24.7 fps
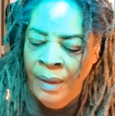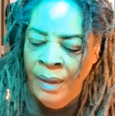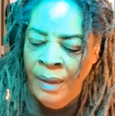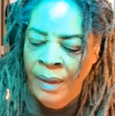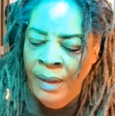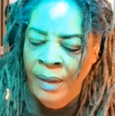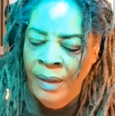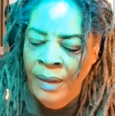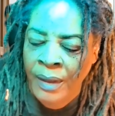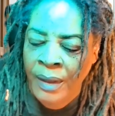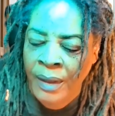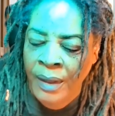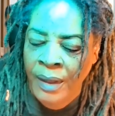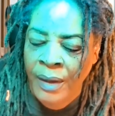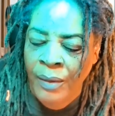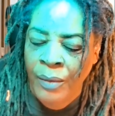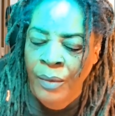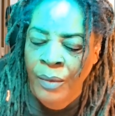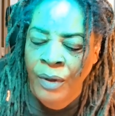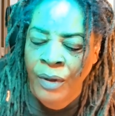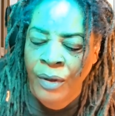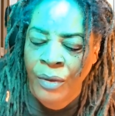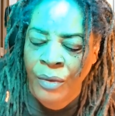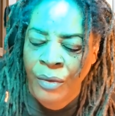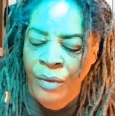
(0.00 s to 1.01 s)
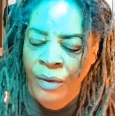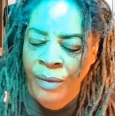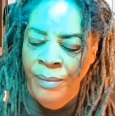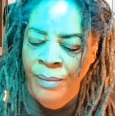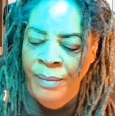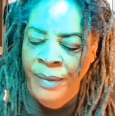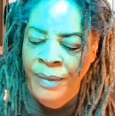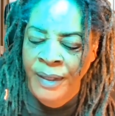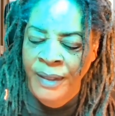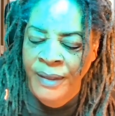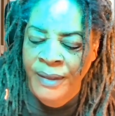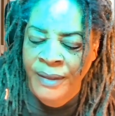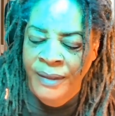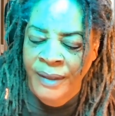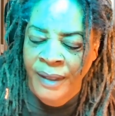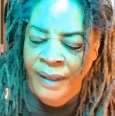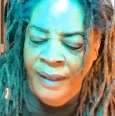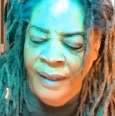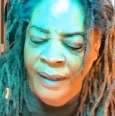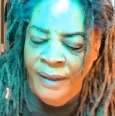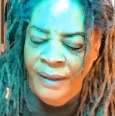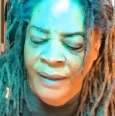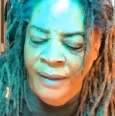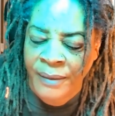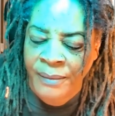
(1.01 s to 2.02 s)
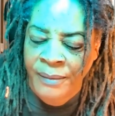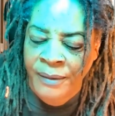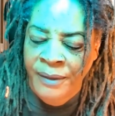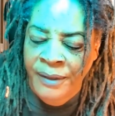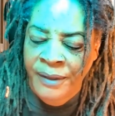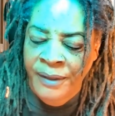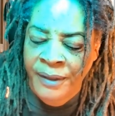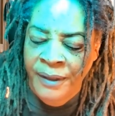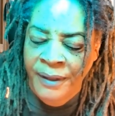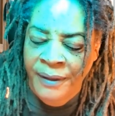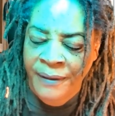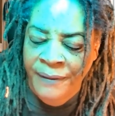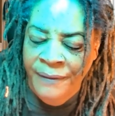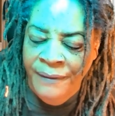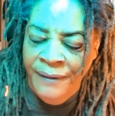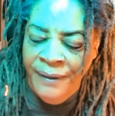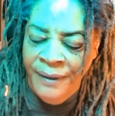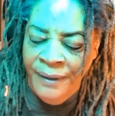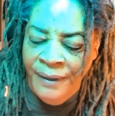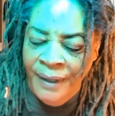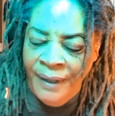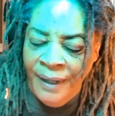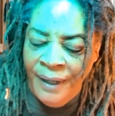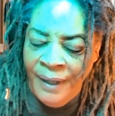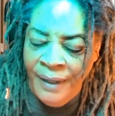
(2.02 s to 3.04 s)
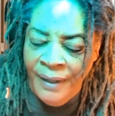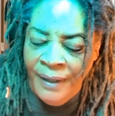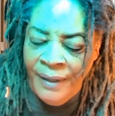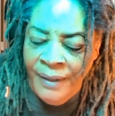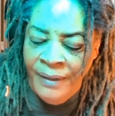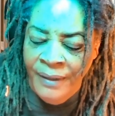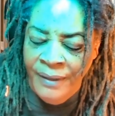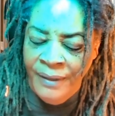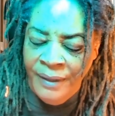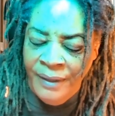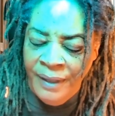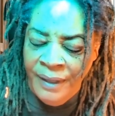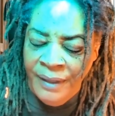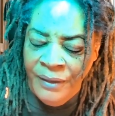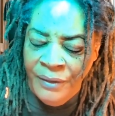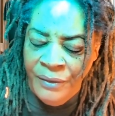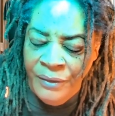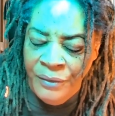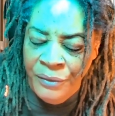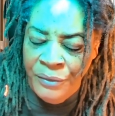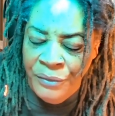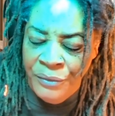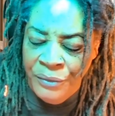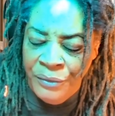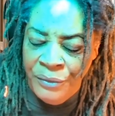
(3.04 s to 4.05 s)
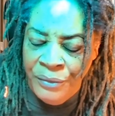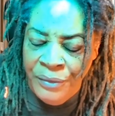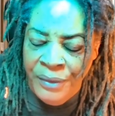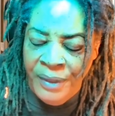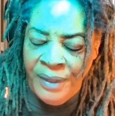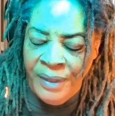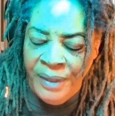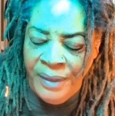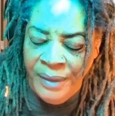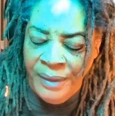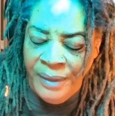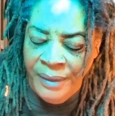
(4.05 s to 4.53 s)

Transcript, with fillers: Yeah, well, you can be sick of some stuff and, and continue to do it